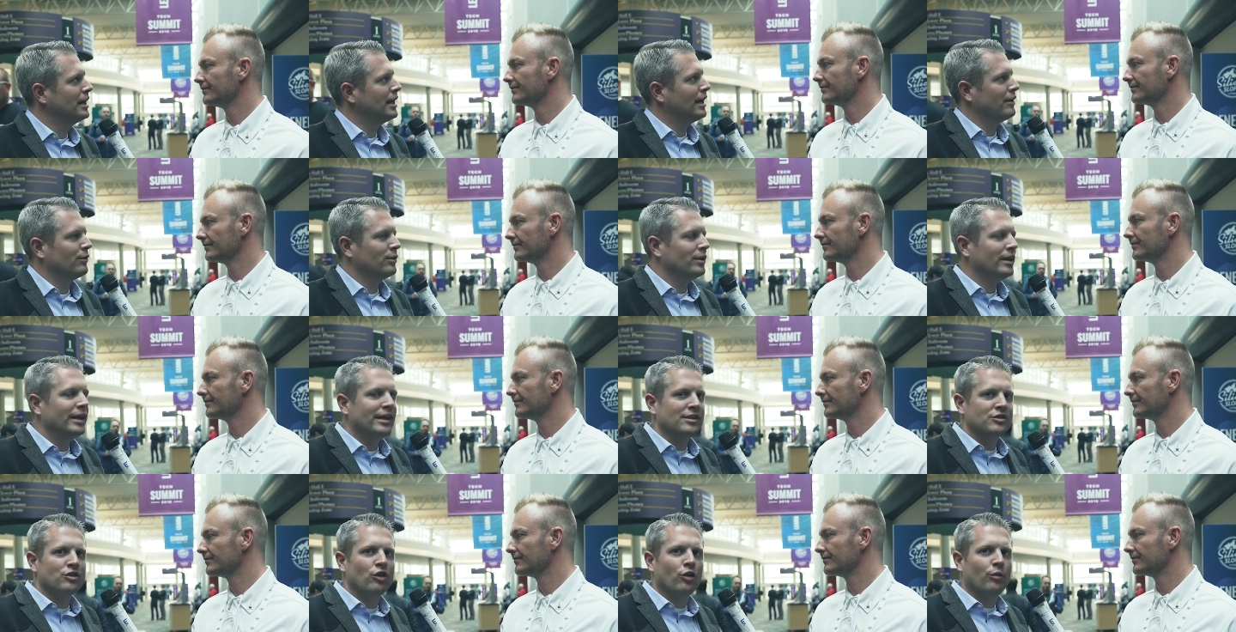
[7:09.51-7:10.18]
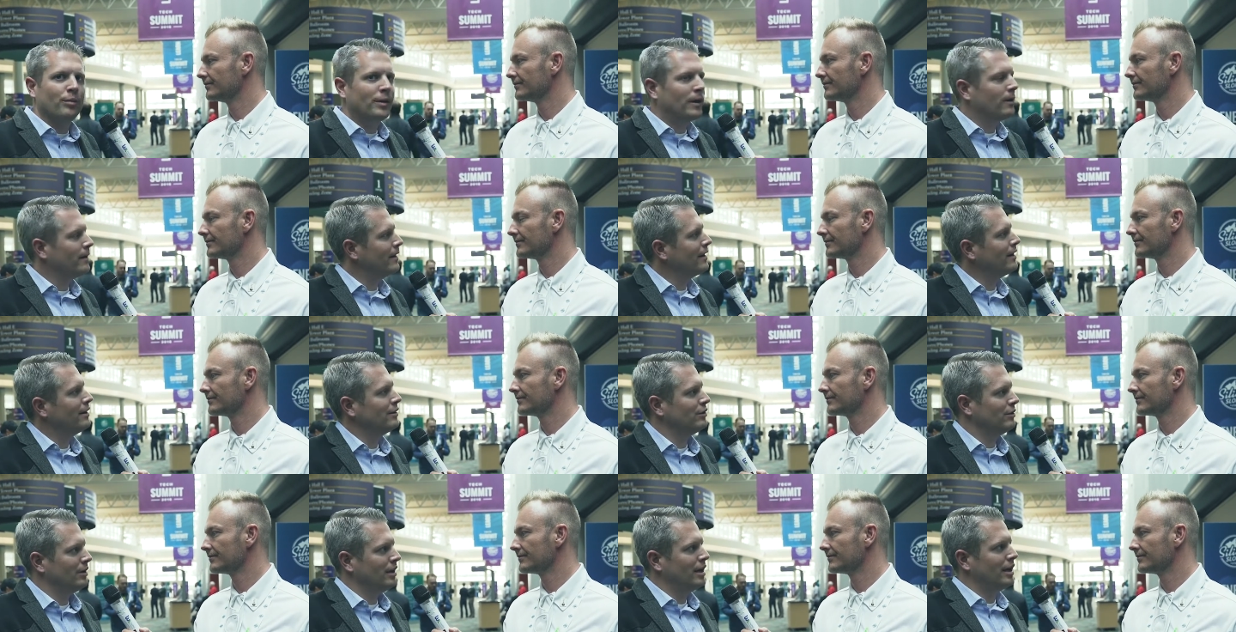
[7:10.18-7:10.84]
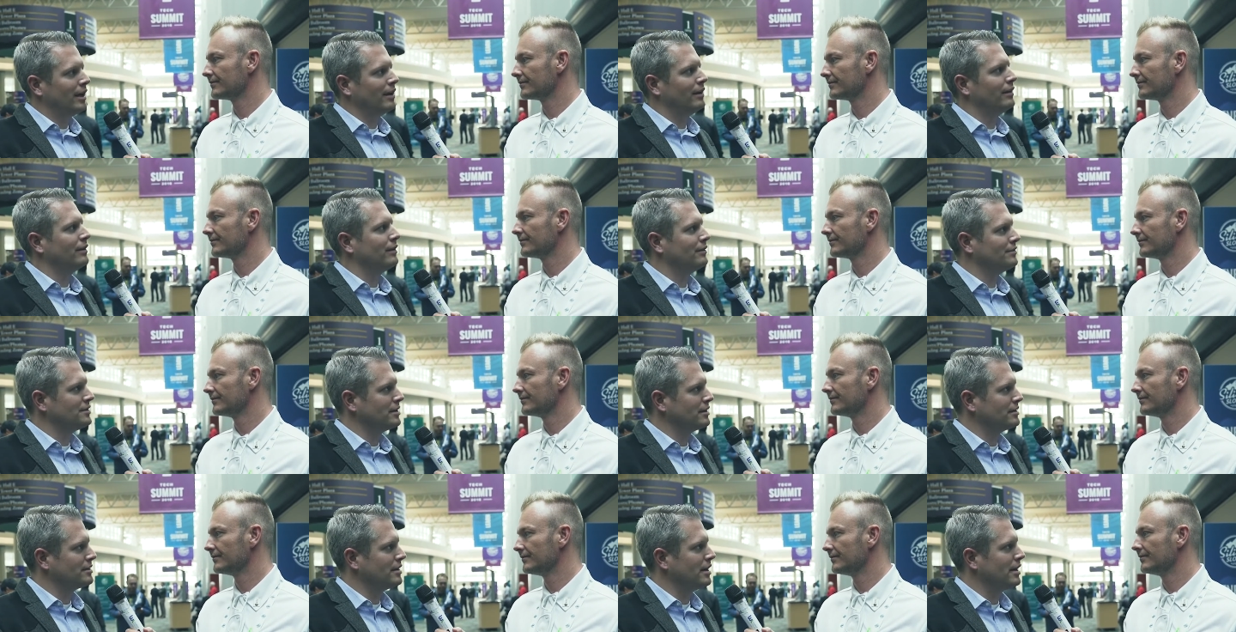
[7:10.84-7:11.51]
Speaker 1: it really has no bearing on your likelihood of
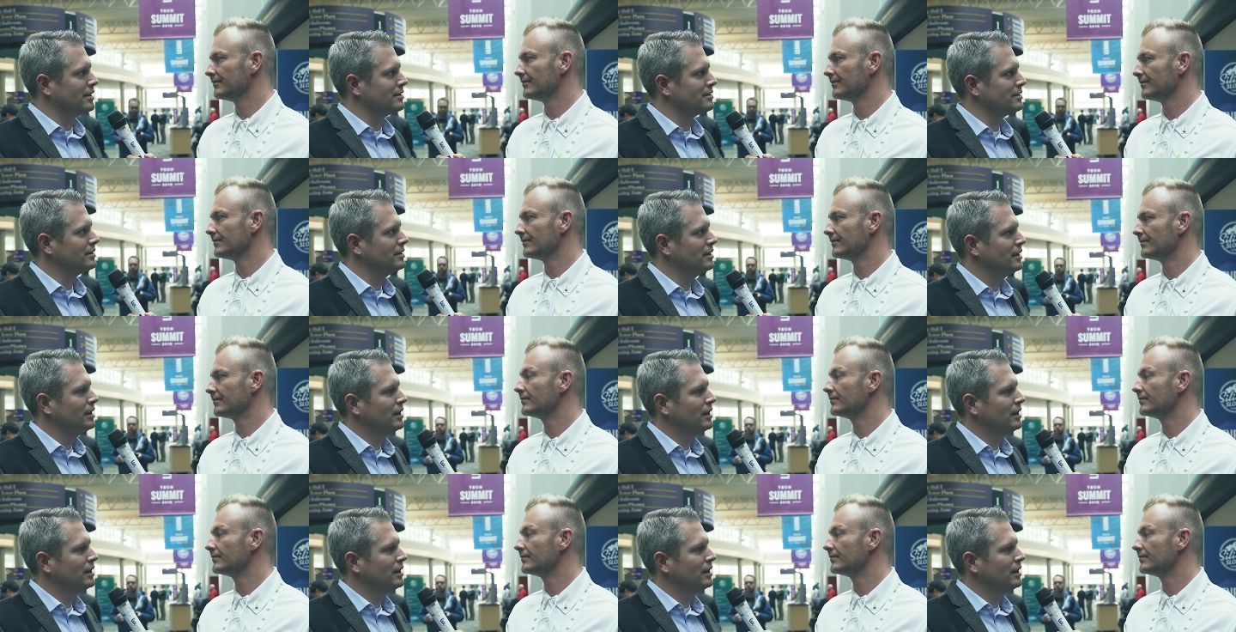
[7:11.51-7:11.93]
success.